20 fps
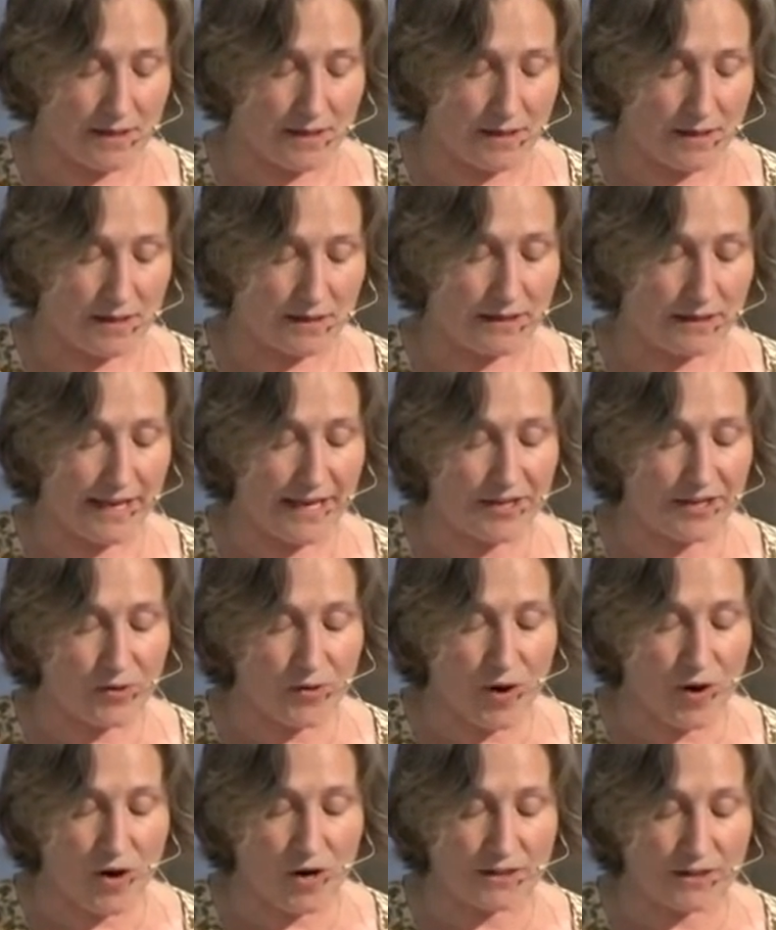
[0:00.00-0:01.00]
Later
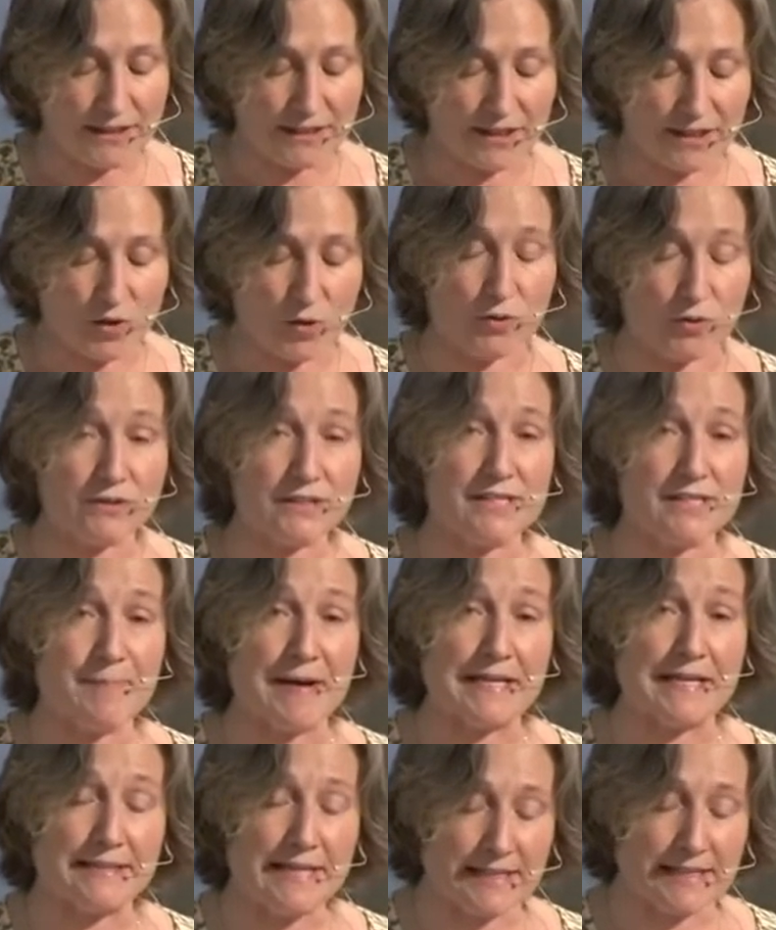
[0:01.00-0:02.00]
on in the Old
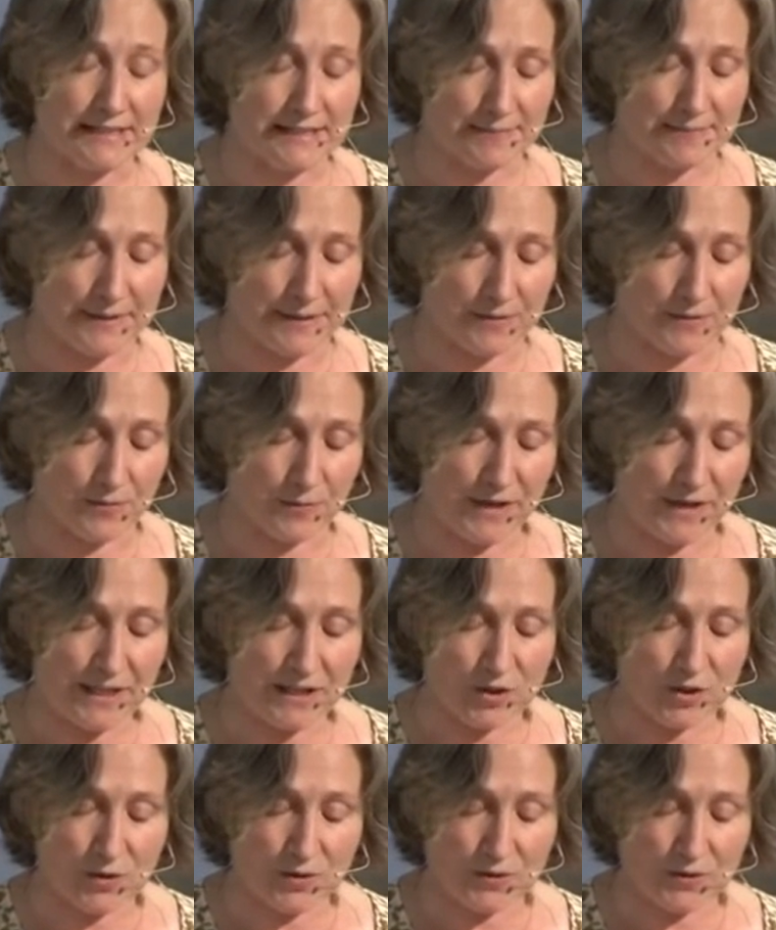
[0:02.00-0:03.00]
Testament, we
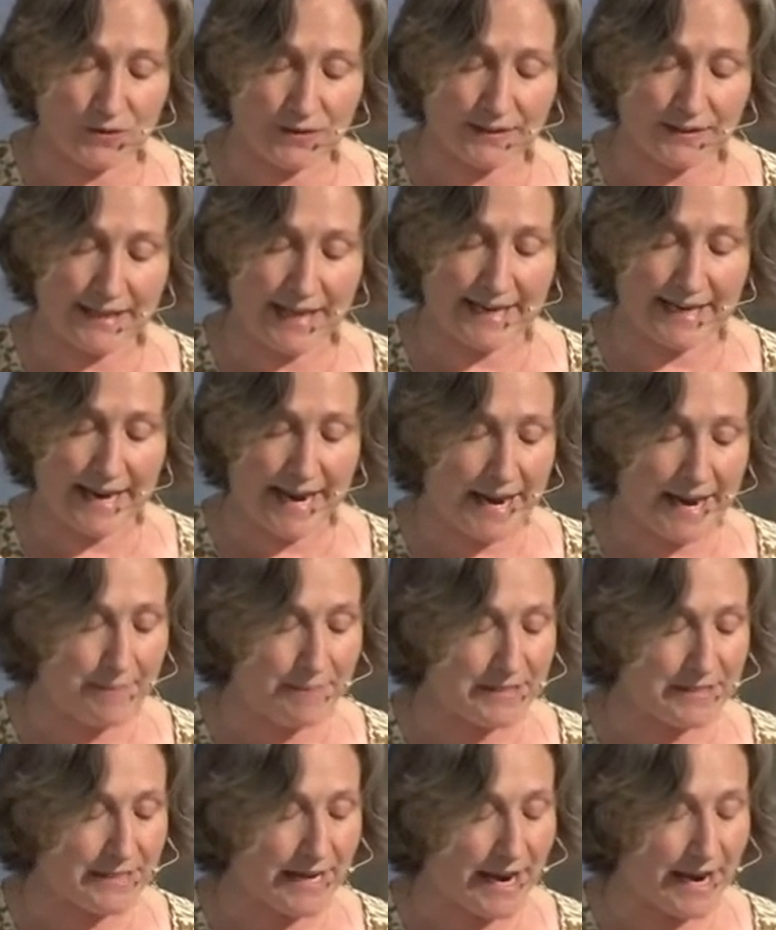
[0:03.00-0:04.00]
learn that
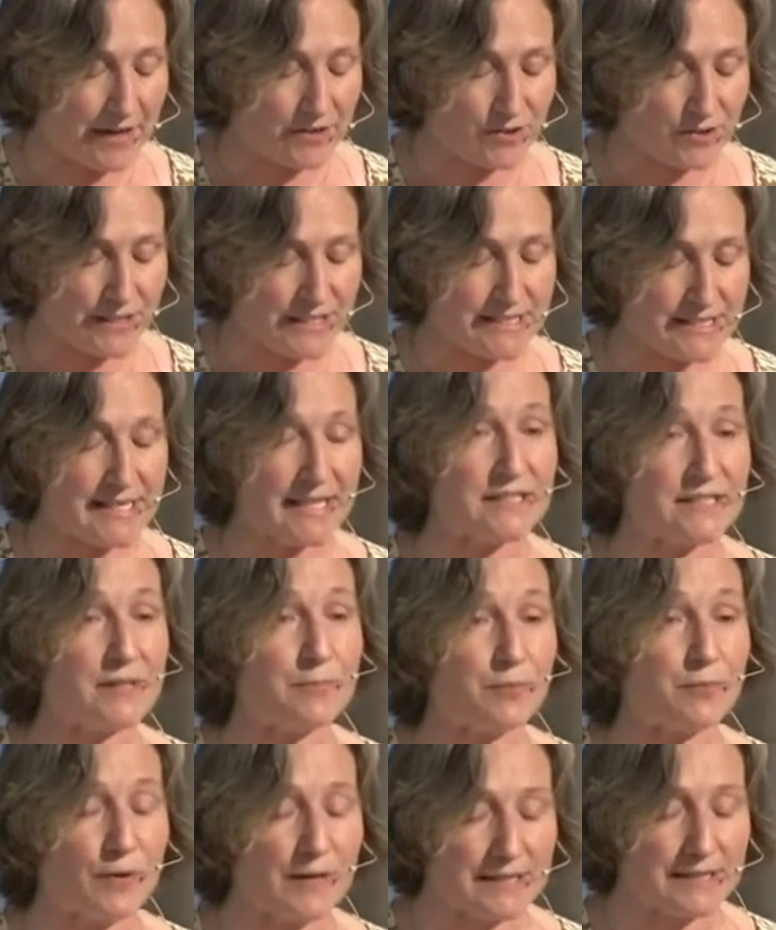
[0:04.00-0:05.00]
Amos actually sets a
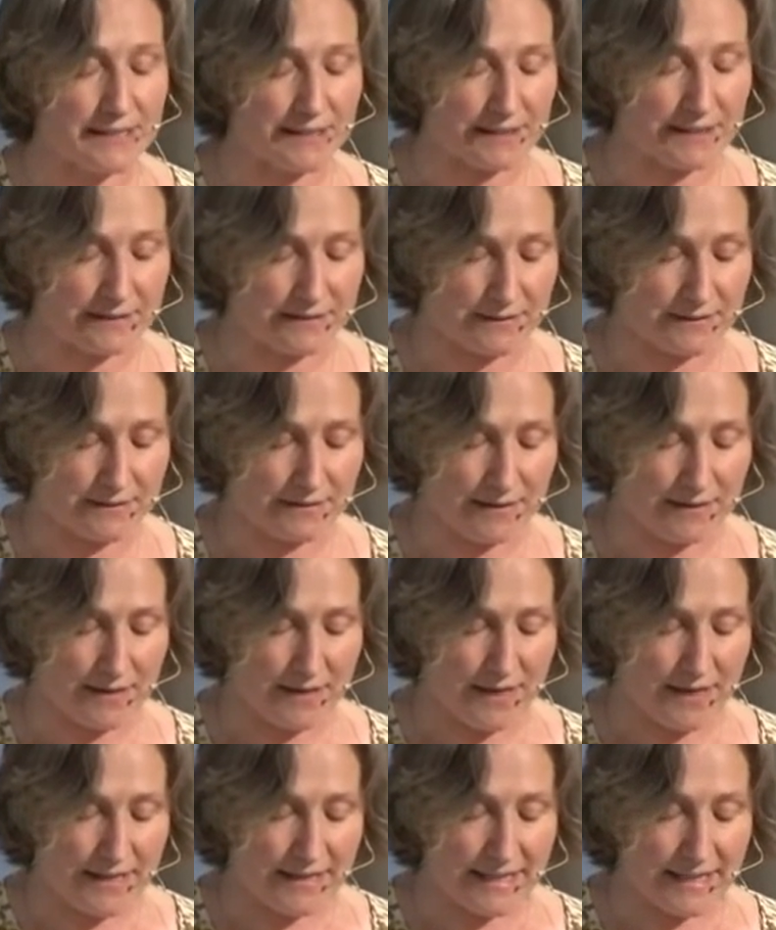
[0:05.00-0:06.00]
precedent
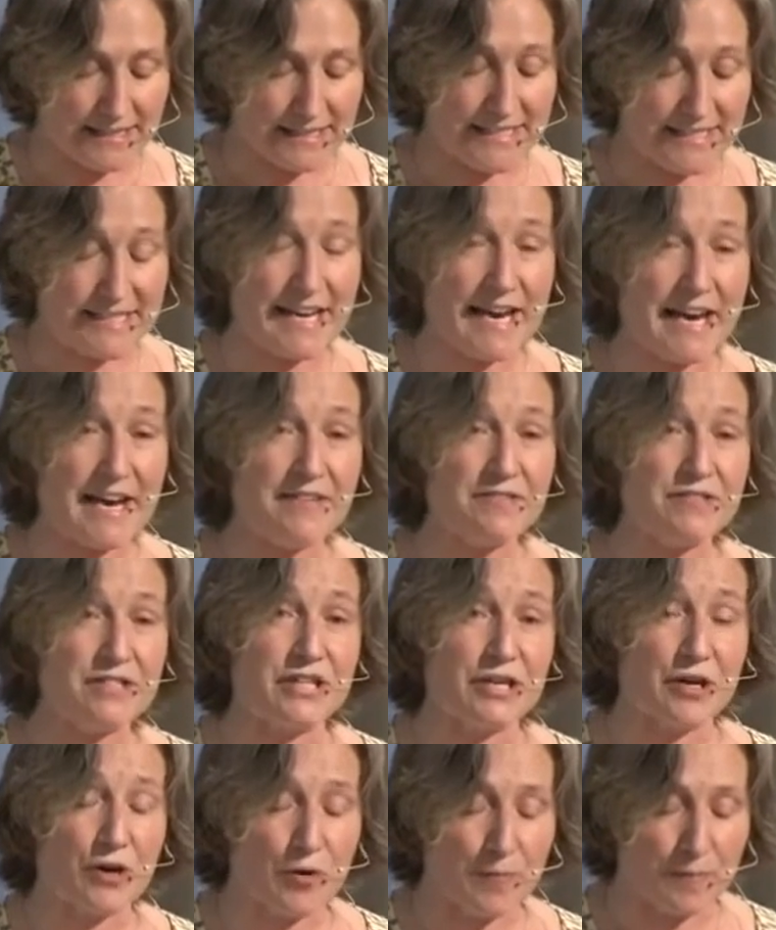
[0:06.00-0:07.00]
that saves
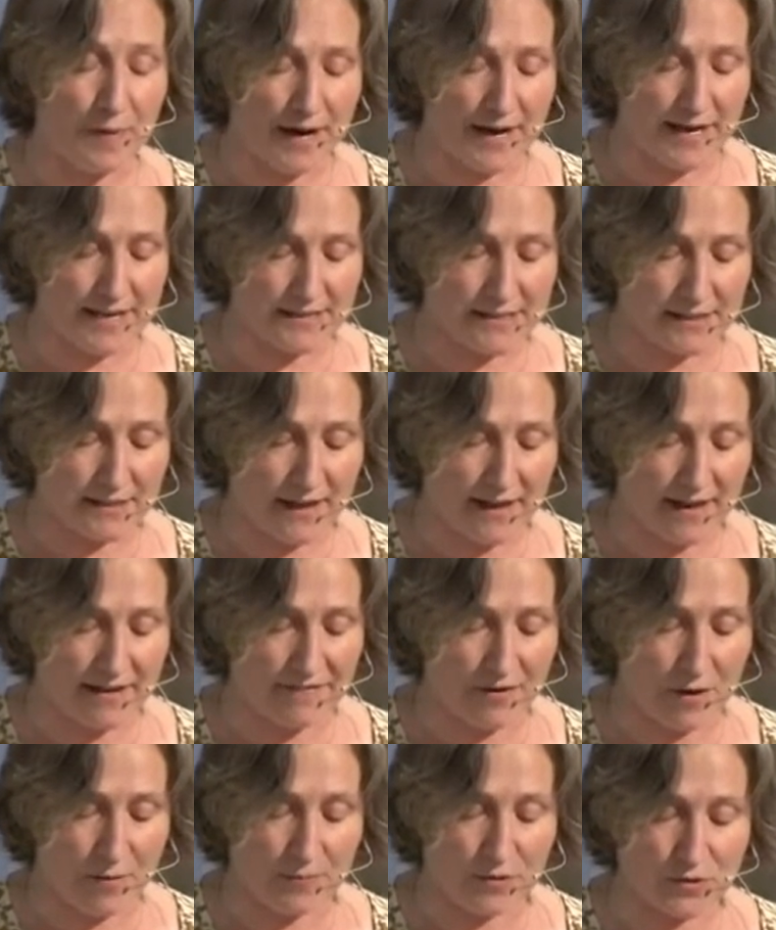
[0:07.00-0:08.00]
Jeremiah's life
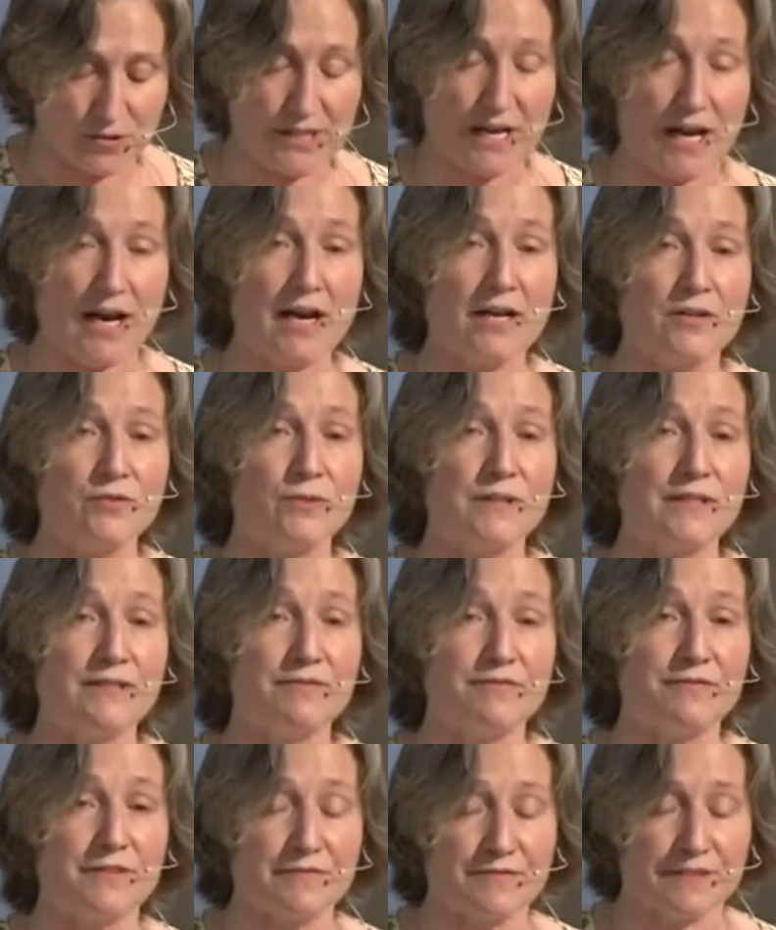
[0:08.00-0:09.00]
almost
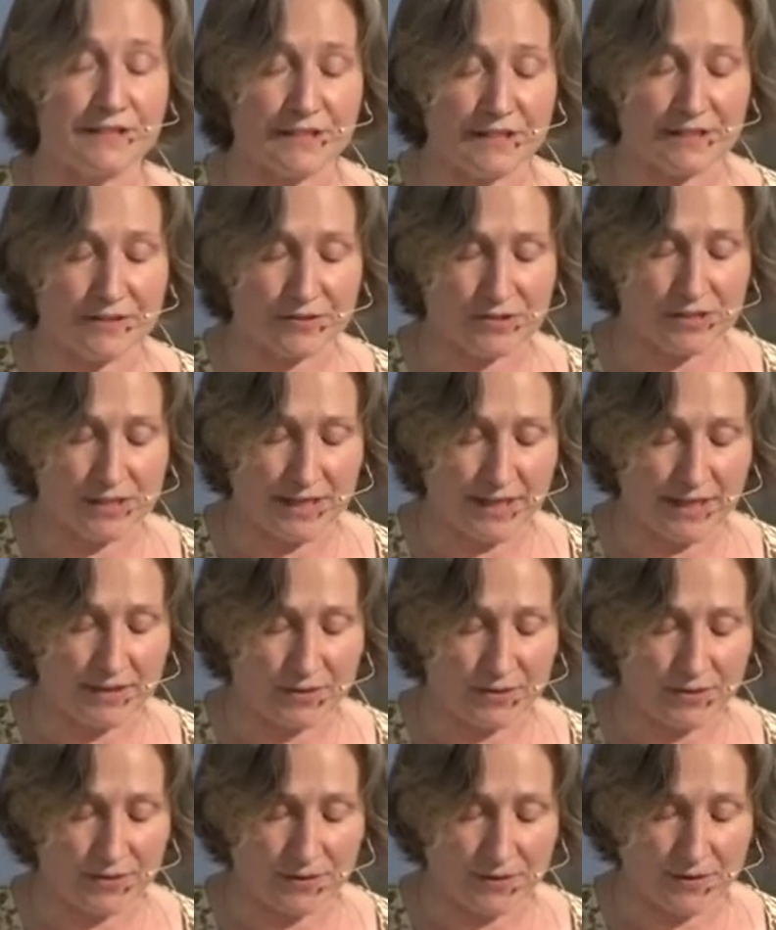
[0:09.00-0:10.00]
150 years later,